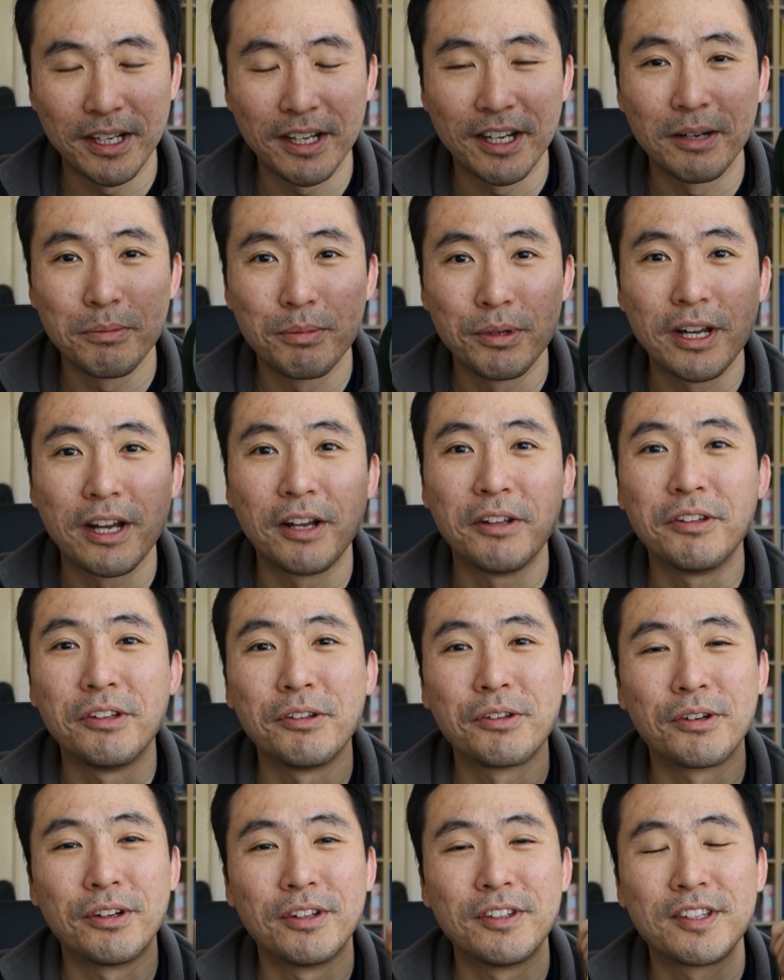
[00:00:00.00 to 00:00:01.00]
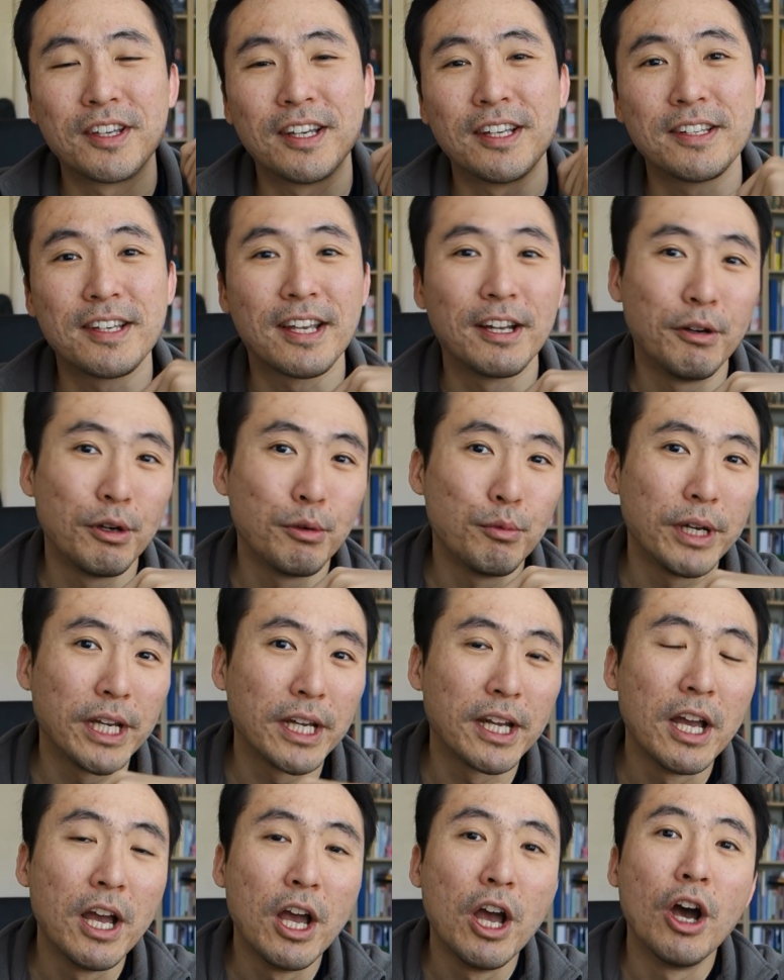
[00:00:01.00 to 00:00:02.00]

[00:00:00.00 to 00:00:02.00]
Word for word: I put out new content every week,